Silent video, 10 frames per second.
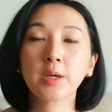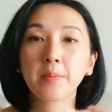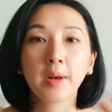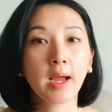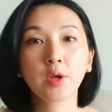
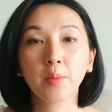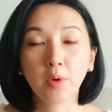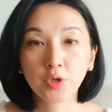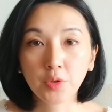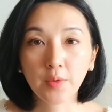apply your
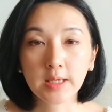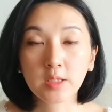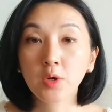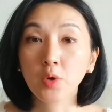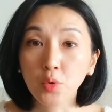
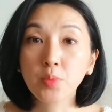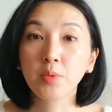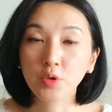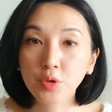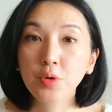moisturizer, your good
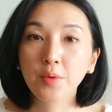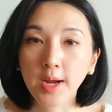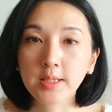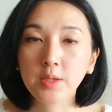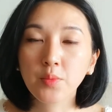
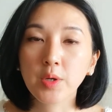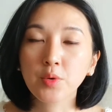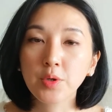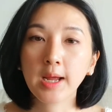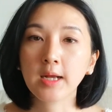moisturizer with
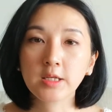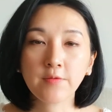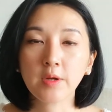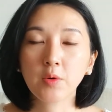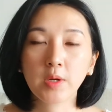good active
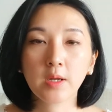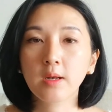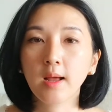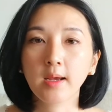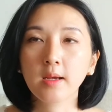ingredient
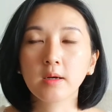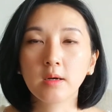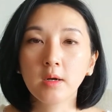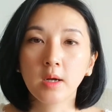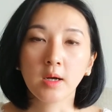like
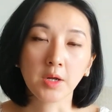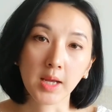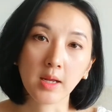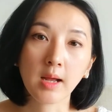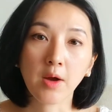
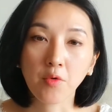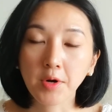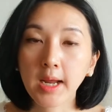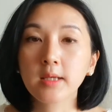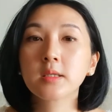again
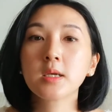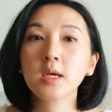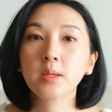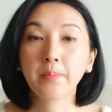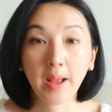hyaluronic
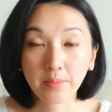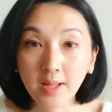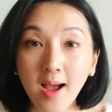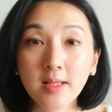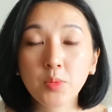acid,
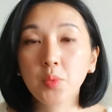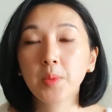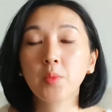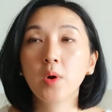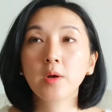peptides will
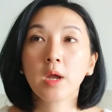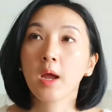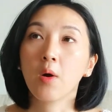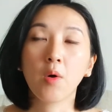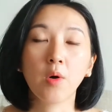be one,
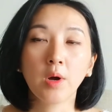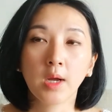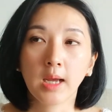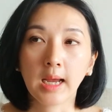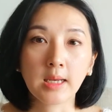or
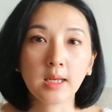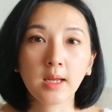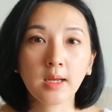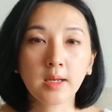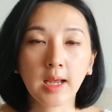
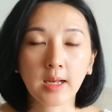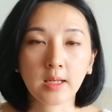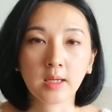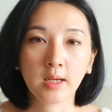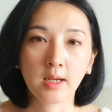anything that
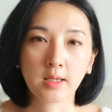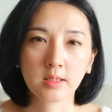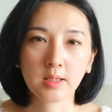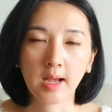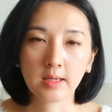
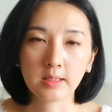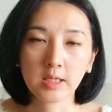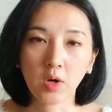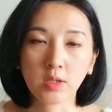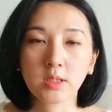has
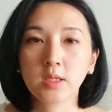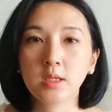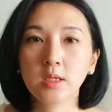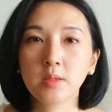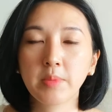
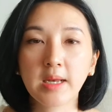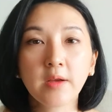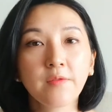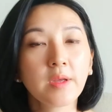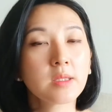antioxidant
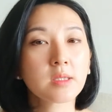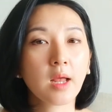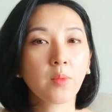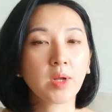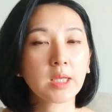benefits
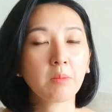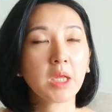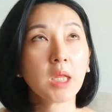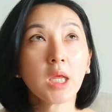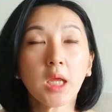like vitamin
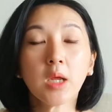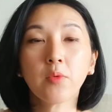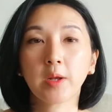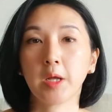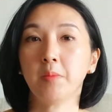E,
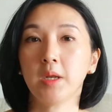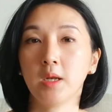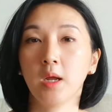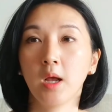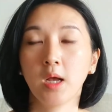vitamin
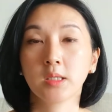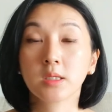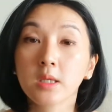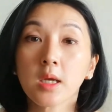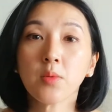
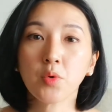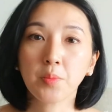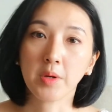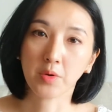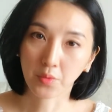C will
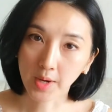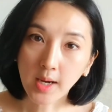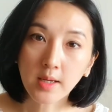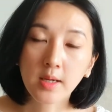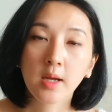be great.